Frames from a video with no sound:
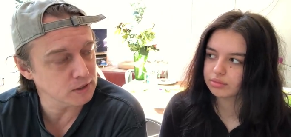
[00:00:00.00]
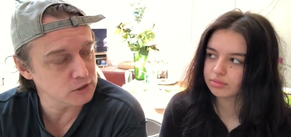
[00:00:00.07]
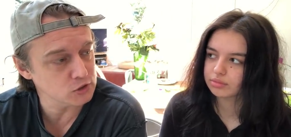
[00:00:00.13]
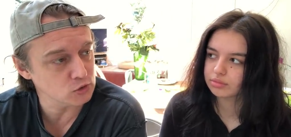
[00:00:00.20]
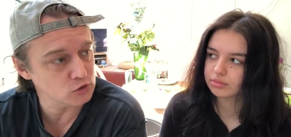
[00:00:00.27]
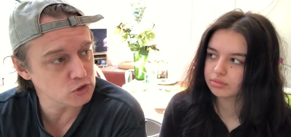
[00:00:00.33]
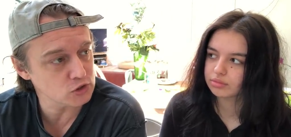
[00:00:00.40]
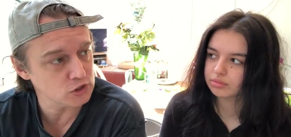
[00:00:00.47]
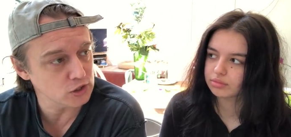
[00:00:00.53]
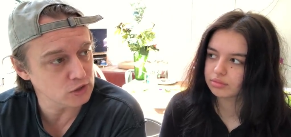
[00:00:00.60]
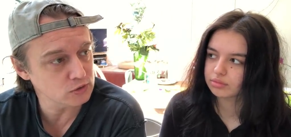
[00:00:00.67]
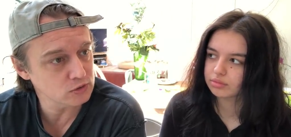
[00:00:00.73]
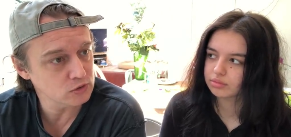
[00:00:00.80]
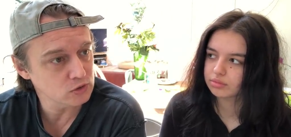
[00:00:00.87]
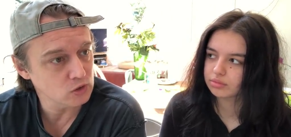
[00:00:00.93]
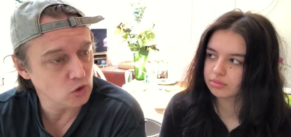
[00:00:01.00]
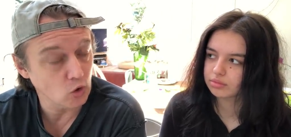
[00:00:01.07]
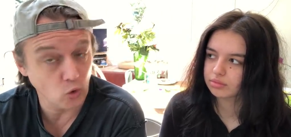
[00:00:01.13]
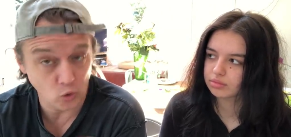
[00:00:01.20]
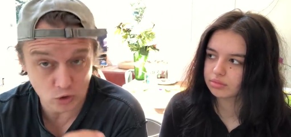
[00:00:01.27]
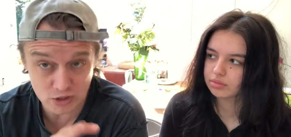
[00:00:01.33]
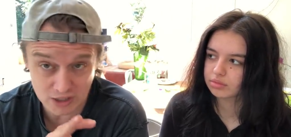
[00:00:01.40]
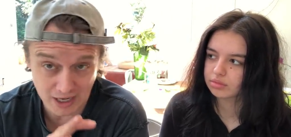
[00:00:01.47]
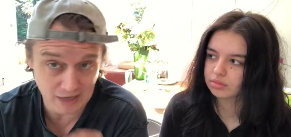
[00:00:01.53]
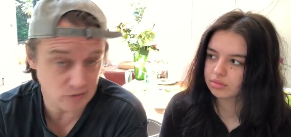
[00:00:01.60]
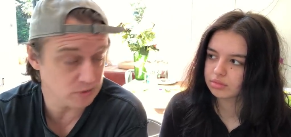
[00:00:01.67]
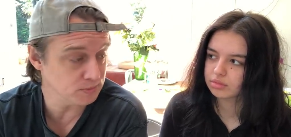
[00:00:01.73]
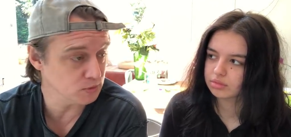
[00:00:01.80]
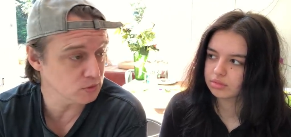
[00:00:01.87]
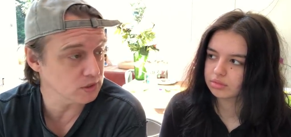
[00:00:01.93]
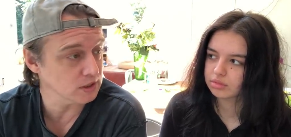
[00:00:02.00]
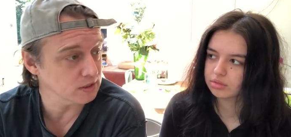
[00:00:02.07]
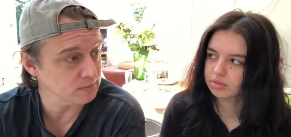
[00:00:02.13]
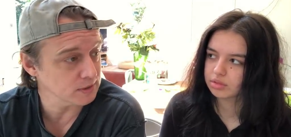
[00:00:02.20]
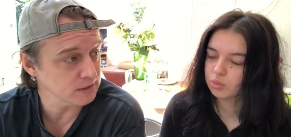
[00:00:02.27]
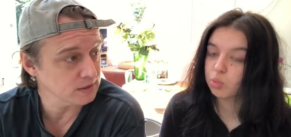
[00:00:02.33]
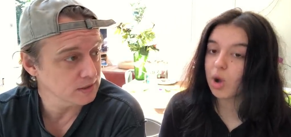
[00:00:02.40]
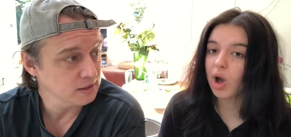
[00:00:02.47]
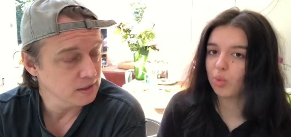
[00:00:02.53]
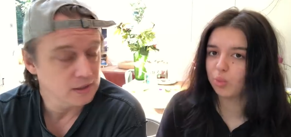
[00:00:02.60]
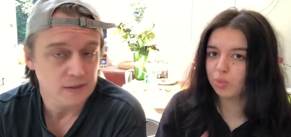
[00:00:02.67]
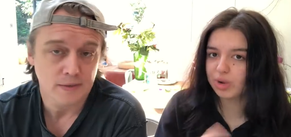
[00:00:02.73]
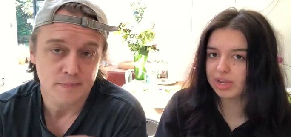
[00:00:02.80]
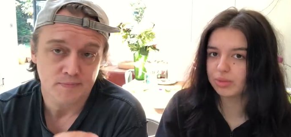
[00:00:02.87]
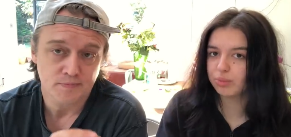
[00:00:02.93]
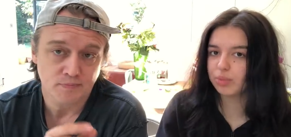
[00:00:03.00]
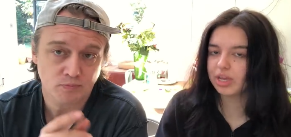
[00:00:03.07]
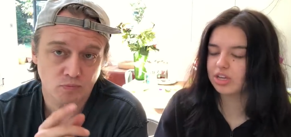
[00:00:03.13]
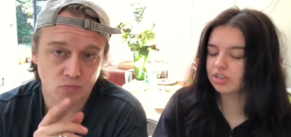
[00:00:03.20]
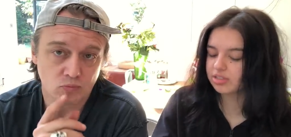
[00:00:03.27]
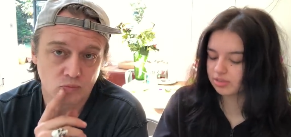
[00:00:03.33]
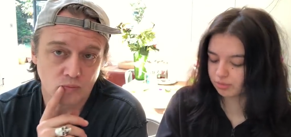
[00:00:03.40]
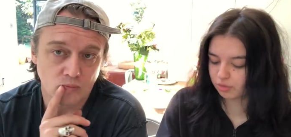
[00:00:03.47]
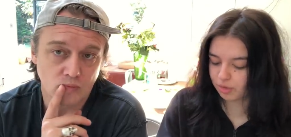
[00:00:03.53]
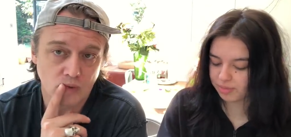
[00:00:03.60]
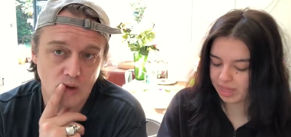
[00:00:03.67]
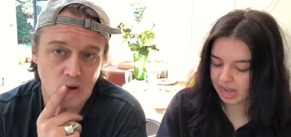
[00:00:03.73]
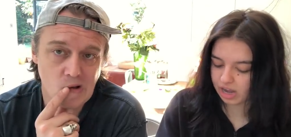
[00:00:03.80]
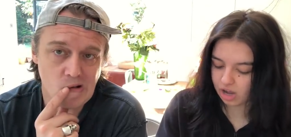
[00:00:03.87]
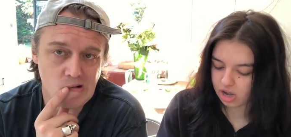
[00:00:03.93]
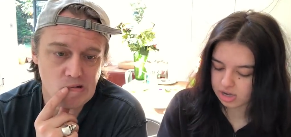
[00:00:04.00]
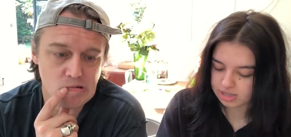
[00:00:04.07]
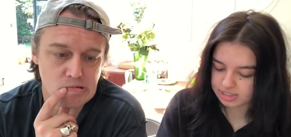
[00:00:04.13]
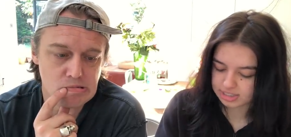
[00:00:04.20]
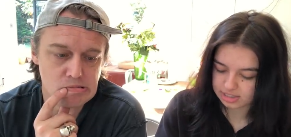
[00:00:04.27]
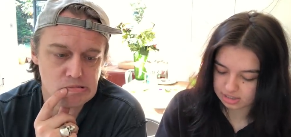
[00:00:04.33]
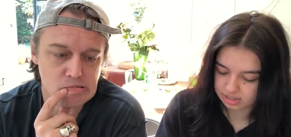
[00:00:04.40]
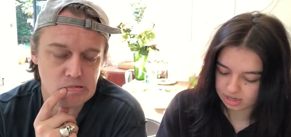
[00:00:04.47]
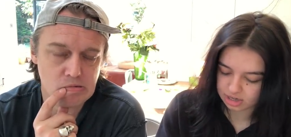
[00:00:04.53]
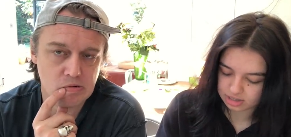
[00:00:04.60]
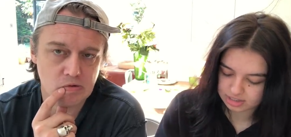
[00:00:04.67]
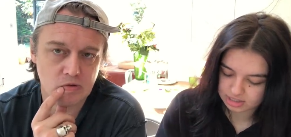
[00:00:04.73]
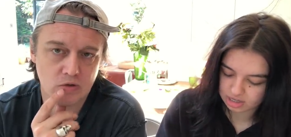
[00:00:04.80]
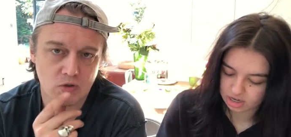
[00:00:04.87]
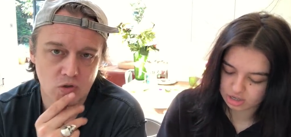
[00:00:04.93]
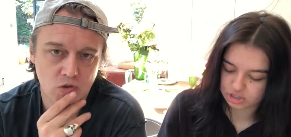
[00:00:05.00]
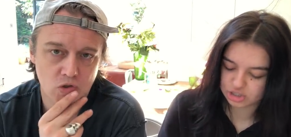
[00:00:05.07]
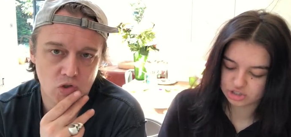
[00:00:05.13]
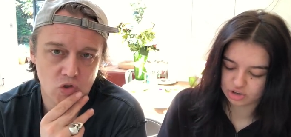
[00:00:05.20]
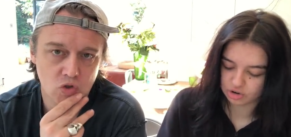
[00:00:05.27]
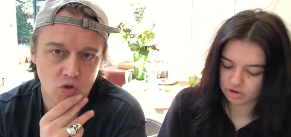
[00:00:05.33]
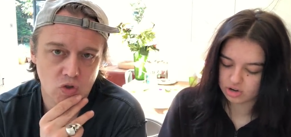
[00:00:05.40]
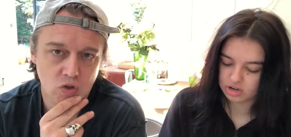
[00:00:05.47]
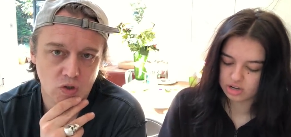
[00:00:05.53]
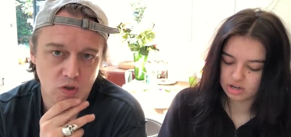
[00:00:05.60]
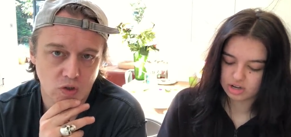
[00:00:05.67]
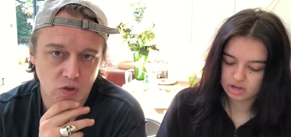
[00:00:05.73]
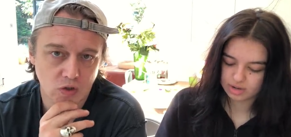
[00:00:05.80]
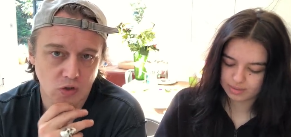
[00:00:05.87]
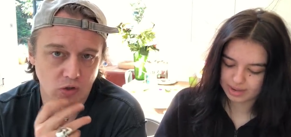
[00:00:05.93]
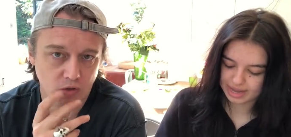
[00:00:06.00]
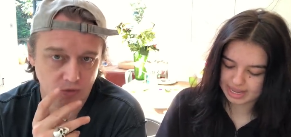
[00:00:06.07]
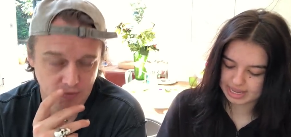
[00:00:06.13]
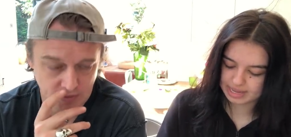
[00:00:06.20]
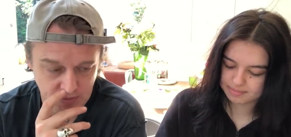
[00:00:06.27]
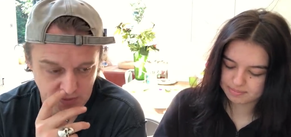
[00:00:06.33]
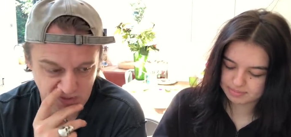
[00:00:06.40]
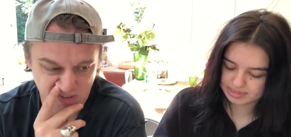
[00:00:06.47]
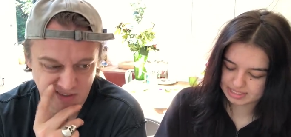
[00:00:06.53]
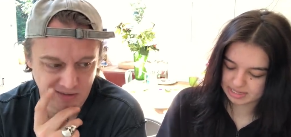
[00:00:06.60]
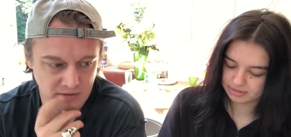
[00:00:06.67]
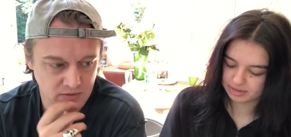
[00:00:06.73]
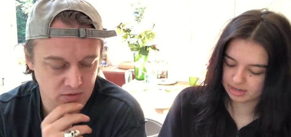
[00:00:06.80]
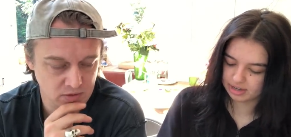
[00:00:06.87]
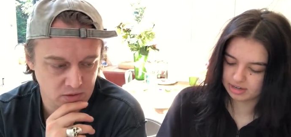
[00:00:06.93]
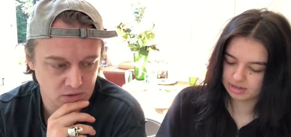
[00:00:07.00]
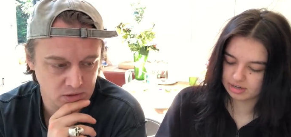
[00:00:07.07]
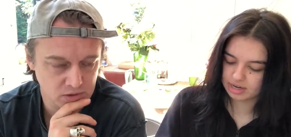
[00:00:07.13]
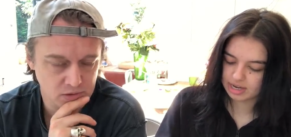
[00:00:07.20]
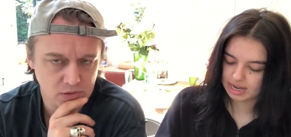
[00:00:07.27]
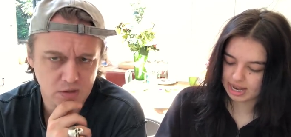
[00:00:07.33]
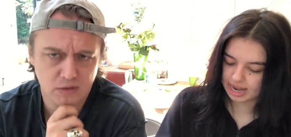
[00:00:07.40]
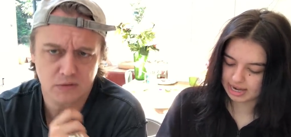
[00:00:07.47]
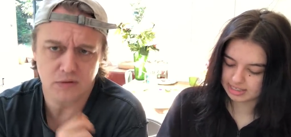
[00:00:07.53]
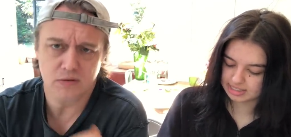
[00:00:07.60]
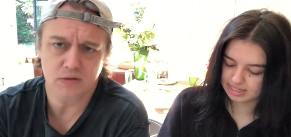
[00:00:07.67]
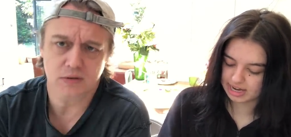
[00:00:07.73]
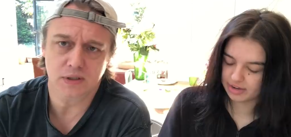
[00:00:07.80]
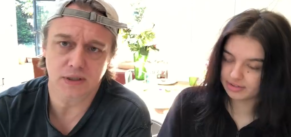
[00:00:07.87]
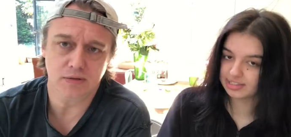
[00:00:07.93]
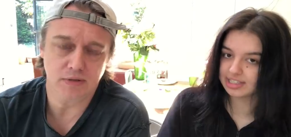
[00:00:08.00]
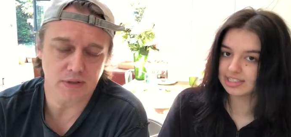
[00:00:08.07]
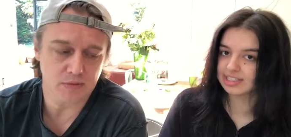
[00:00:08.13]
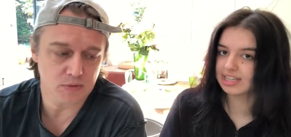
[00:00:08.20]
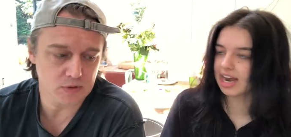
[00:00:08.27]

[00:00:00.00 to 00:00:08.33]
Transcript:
Speaker 1: by Jon Snow or terrible timing.
Speaker 2: Well, we, we could, from that last, last, last shot where him, Tyrion, and uh, Daenerys Tyrion is